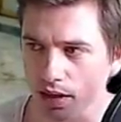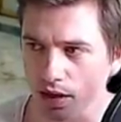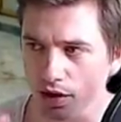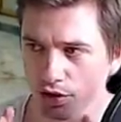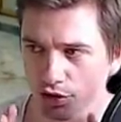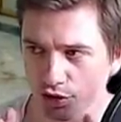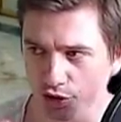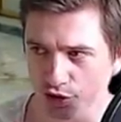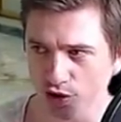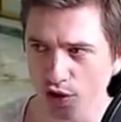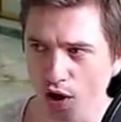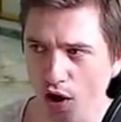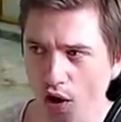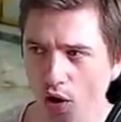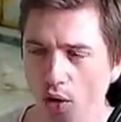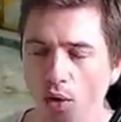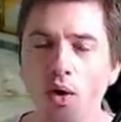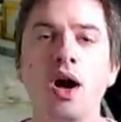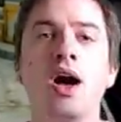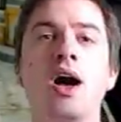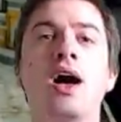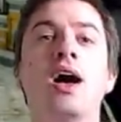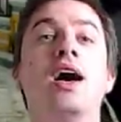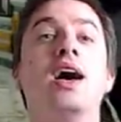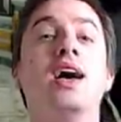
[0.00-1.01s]
So,
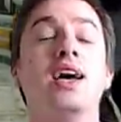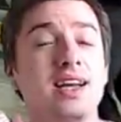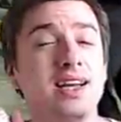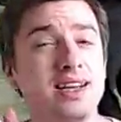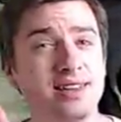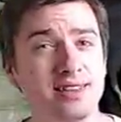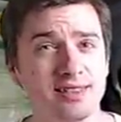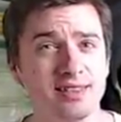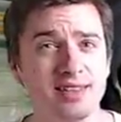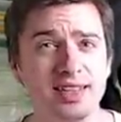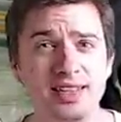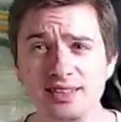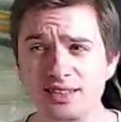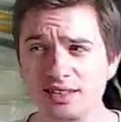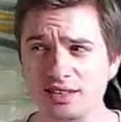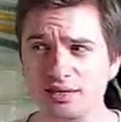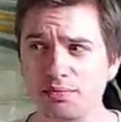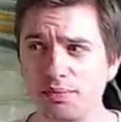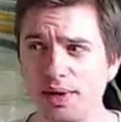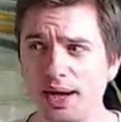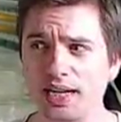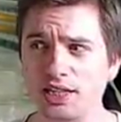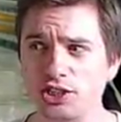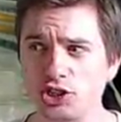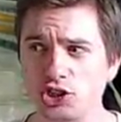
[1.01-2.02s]
in this
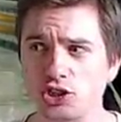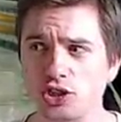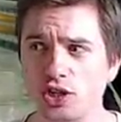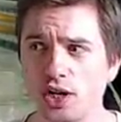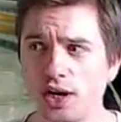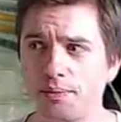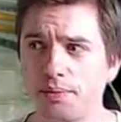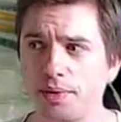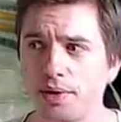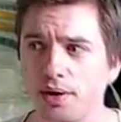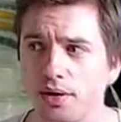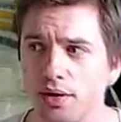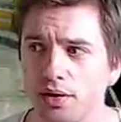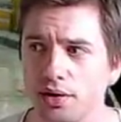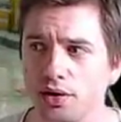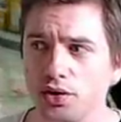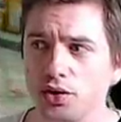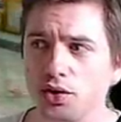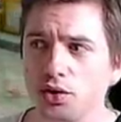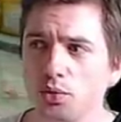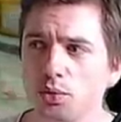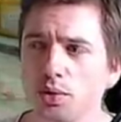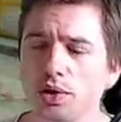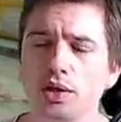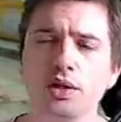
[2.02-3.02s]
matchup, you will